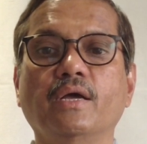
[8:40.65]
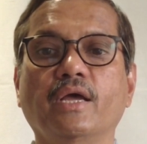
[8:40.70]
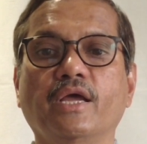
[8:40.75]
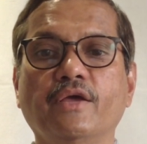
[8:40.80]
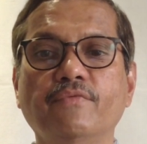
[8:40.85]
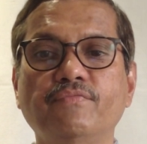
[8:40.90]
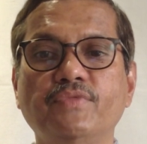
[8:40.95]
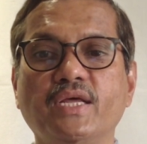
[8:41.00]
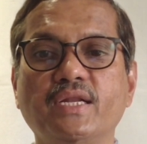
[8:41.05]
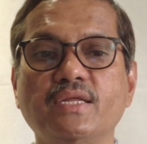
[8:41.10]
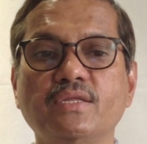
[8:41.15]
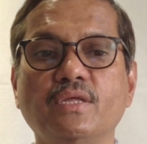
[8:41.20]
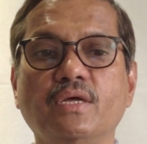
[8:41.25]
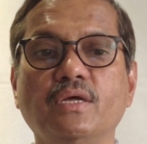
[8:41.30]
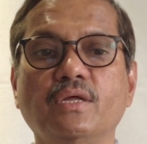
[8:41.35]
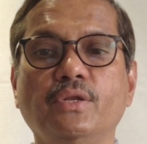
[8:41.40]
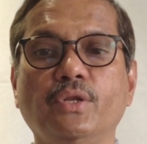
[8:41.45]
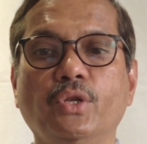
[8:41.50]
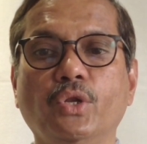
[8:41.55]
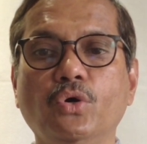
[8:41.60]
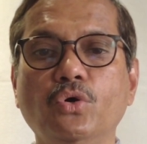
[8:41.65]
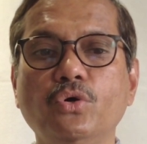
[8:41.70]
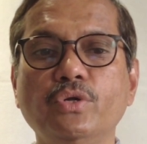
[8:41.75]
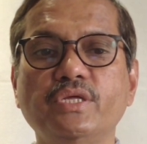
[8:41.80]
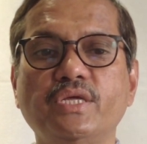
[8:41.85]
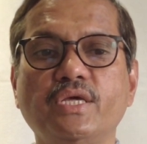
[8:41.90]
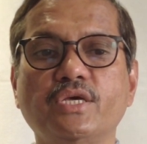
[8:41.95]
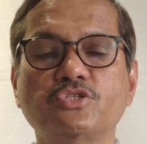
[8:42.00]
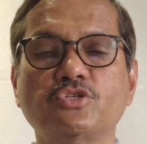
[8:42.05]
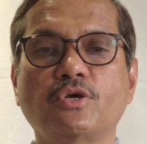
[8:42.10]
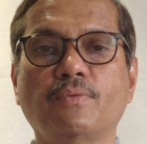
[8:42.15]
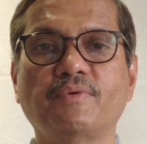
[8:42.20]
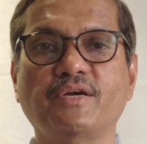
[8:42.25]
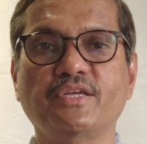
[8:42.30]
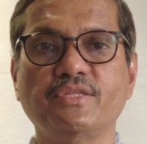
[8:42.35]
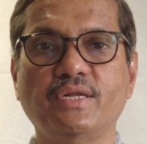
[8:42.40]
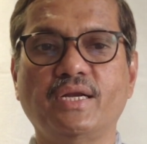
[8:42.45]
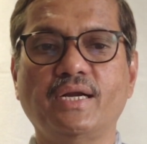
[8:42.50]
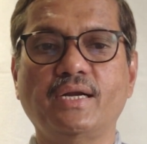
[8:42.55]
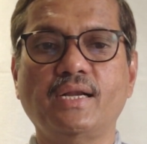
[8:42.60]
if there is a known case of
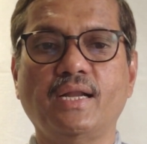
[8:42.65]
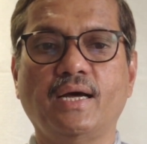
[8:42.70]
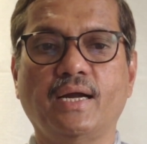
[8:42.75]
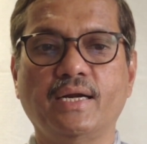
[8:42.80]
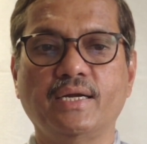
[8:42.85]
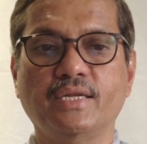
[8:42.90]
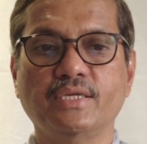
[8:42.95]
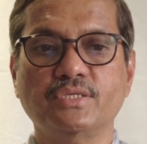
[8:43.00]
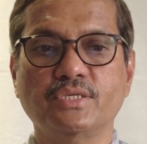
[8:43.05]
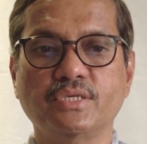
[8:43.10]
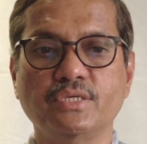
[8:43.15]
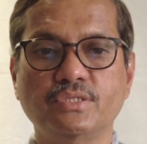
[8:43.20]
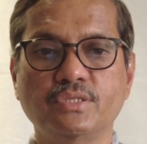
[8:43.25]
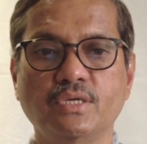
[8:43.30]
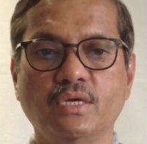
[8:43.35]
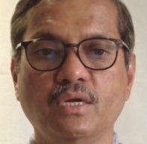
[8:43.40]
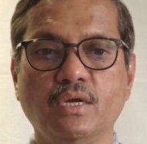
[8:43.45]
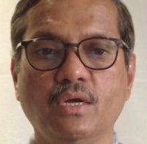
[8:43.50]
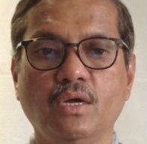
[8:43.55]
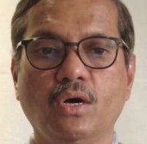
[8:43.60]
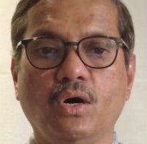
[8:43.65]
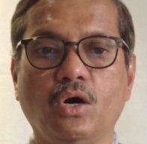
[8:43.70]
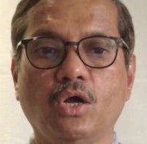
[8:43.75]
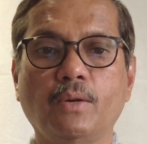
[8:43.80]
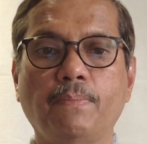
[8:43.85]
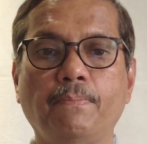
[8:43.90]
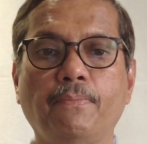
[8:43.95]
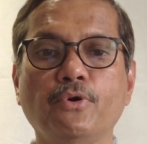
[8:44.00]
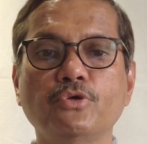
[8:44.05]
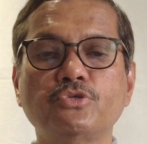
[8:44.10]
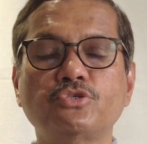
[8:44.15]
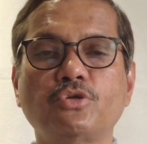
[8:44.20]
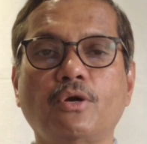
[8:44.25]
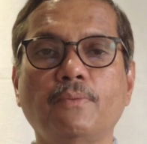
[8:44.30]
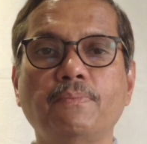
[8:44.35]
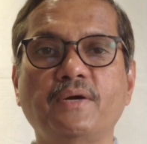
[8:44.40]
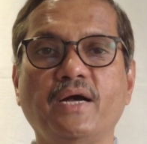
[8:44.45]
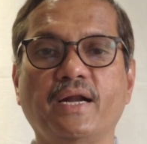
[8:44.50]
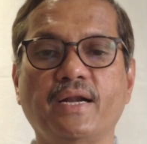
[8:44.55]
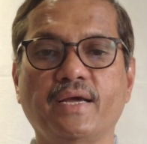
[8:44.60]
congenital heart disease or a
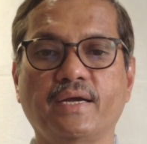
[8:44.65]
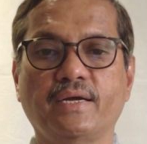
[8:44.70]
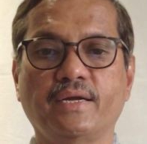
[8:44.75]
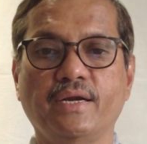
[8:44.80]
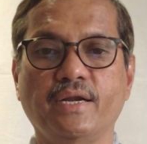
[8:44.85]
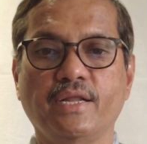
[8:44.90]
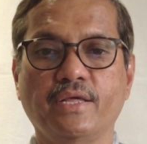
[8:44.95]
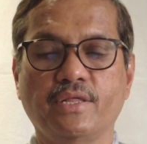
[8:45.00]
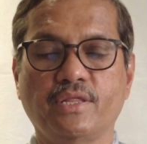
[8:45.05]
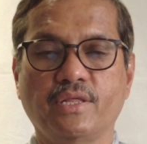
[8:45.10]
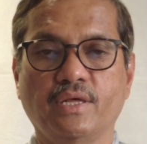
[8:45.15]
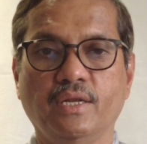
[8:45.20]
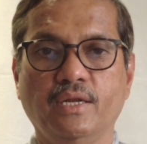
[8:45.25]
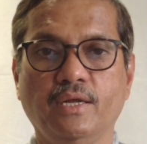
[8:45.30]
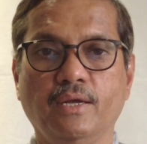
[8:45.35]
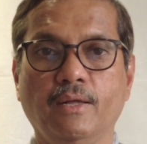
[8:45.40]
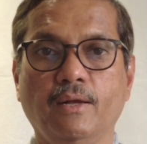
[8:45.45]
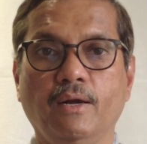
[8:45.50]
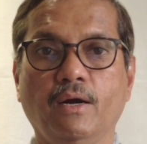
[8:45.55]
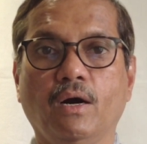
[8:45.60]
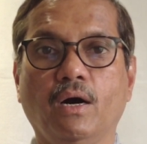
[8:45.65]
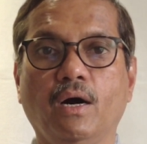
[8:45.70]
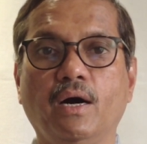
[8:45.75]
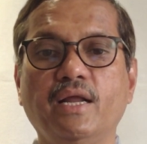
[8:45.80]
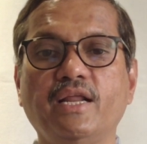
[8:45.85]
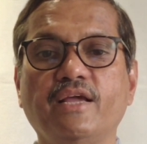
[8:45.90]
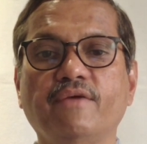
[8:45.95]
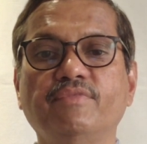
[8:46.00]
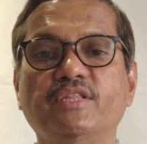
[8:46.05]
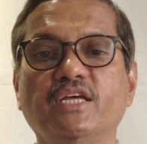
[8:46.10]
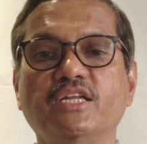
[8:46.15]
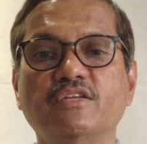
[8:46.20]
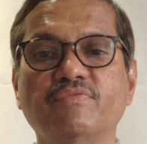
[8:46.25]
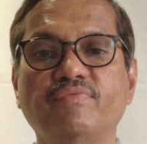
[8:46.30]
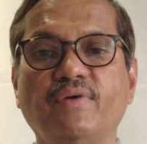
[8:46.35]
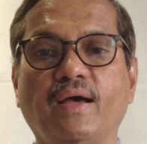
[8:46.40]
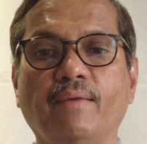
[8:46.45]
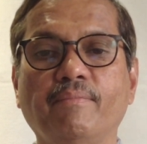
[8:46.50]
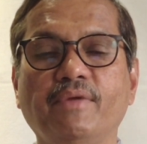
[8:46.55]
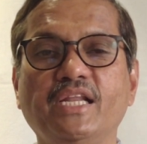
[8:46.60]
post-op cardiac condition, or if there is
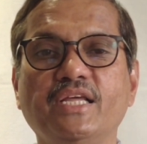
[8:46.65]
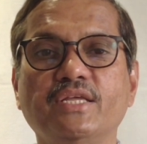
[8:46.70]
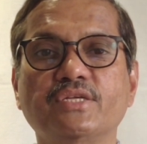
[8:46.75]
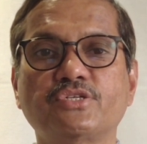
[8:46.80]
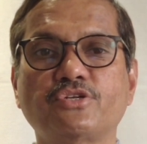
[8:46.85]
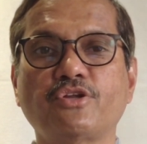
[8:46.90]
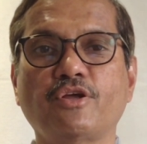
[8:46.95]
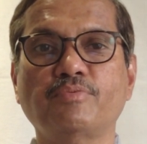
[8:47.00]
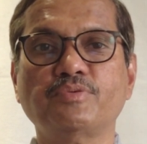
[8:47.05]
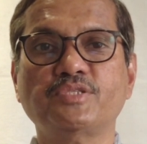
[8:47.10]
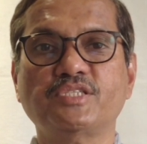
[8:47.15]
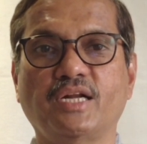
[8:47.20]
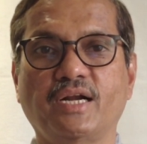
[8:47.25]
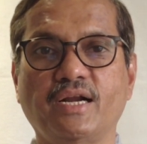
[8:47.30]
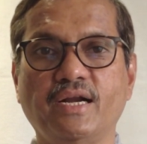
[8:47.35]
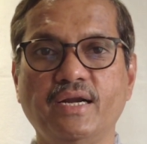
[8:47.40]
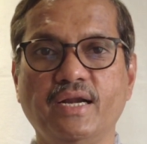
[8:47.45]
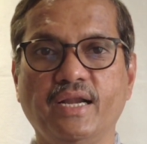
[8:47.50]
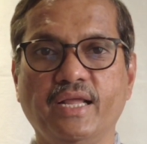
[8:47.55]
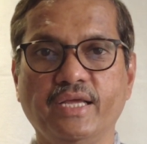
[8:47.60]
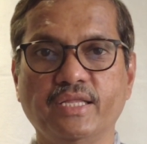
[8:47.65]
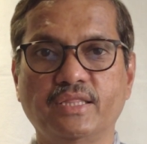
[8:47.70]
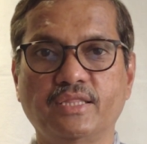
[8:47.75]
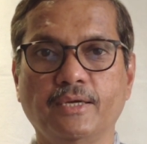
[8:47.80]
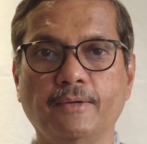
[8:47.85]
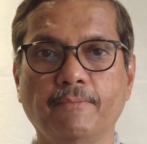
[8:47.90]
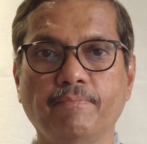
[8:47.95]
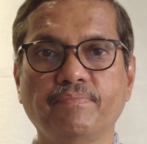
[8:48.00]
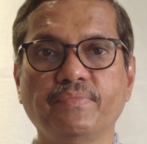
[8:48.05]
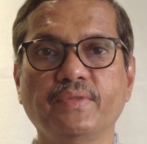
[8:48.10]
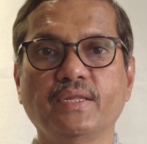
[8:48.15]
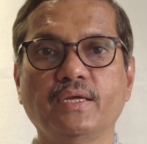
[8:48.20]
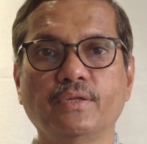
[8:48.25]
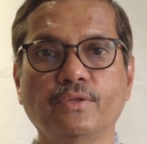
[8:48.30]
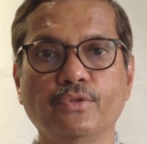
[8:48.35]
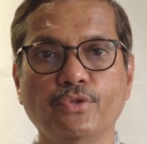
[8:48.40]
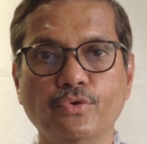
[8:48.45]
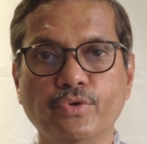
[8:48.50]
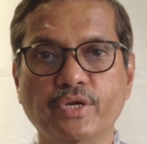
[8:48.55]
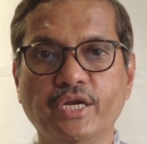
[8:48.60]
family history of sudden death,
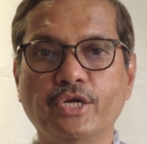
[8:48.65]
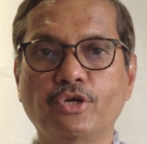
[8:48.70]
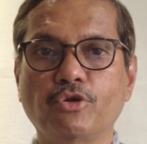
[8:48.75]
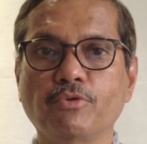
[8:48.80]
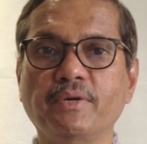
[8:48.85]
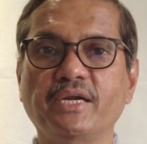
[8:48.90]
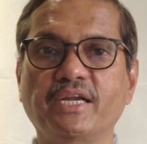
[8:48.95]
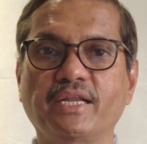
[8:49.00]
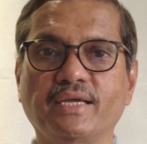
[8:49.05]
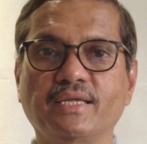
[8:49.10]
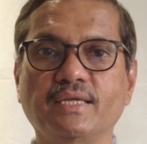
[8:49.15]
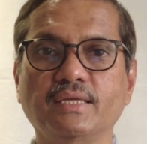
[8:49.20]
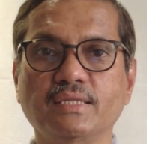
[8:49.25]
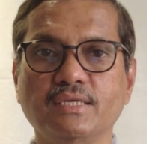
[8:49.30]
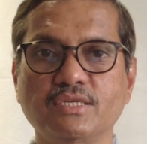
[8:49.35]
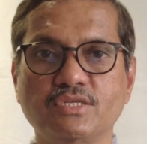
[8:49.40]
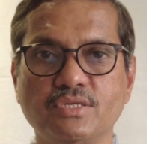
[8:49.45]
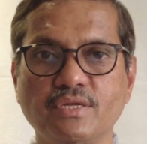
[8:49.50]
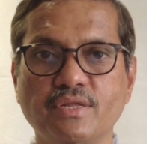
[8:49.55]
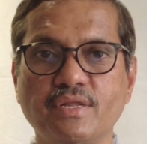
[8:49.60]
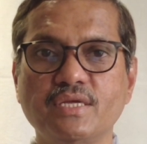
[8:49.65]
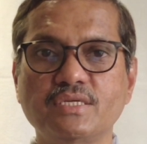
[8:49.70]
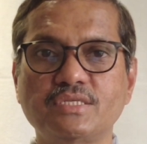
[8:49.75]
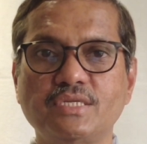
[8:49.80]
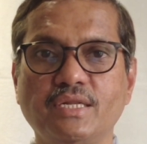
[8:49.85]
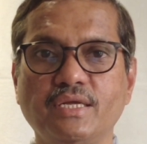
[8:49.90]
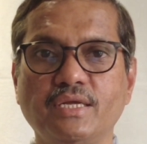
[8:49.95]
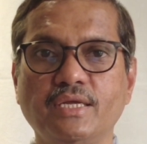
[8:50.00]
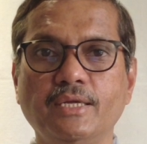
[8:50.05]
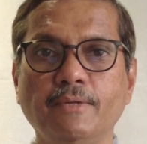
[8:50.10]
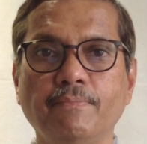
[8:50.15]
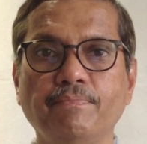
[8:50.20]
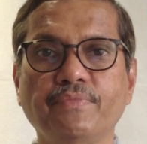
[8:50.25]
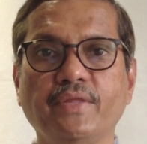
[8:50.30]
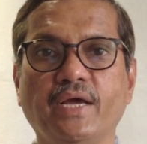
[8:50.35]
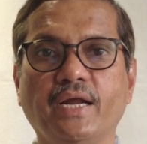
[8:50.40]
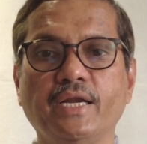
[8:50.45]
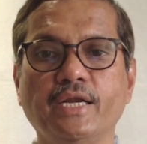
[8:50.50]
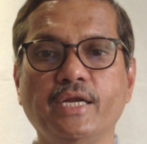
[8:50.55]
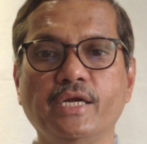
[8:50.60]
you need to be taking this seriously
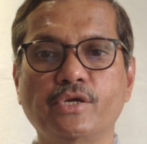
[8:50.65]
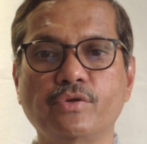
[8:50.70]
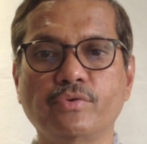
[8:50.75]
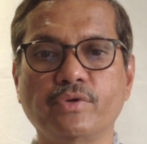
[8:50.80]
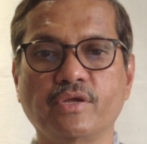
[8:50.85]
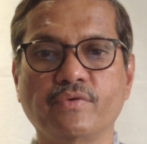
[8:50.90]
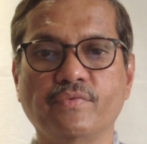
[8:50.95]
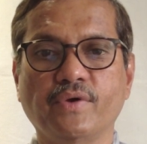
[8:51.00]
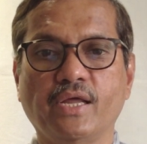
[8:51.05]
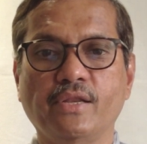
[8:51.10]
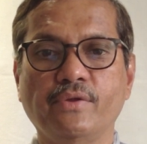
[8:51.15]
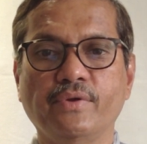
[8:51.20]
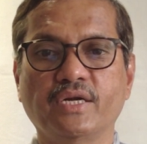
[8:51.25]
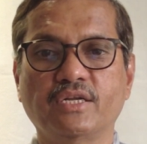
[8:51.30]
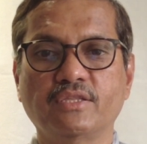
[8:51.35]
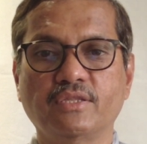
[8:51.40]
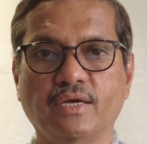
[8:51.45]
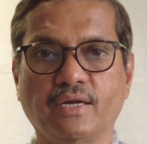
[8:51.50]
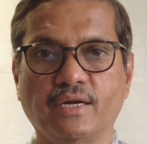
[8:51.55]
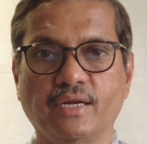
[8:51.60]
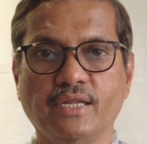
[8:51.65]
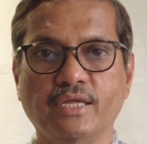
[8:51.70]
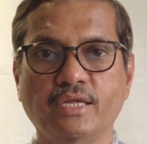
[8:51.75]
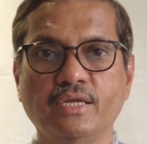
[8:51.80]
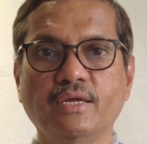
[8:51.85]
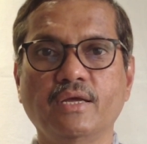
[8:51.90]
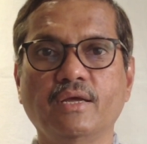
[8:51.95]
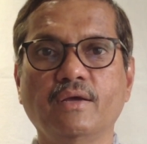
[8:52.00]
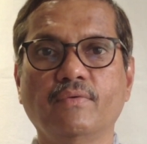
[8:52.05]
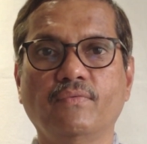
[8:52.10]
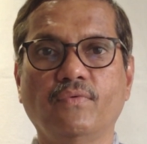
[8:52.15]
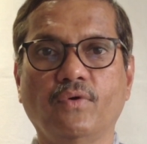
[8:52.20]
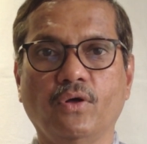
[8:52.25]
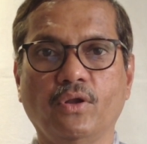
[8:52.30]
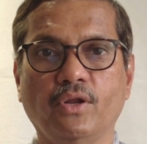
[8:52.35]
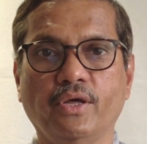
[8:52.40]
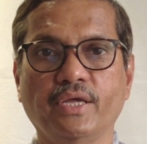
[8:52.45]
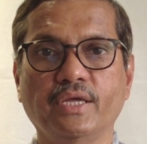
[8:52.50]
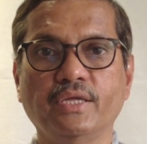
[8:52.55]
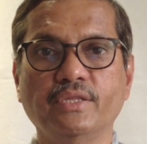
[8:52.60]
and need to evaluate thoroughly
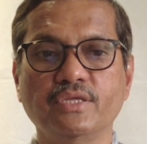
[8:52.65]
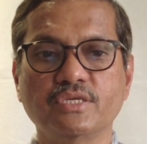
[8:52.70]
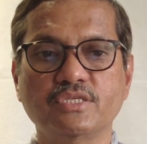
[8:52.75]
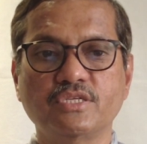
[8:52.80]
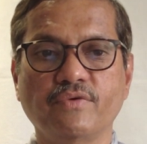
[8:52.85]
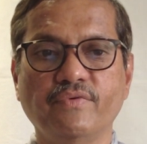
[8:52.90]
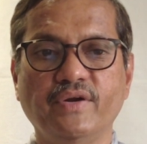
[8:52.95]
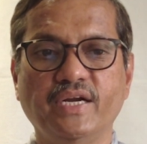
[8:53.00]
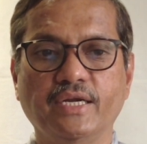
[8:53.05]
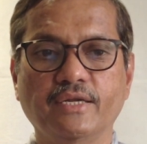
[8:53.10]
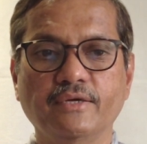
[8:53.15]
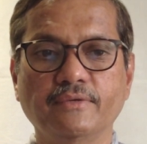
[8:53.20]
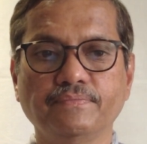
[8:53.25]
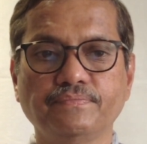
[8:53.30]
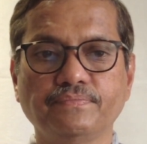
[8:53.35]
following this event.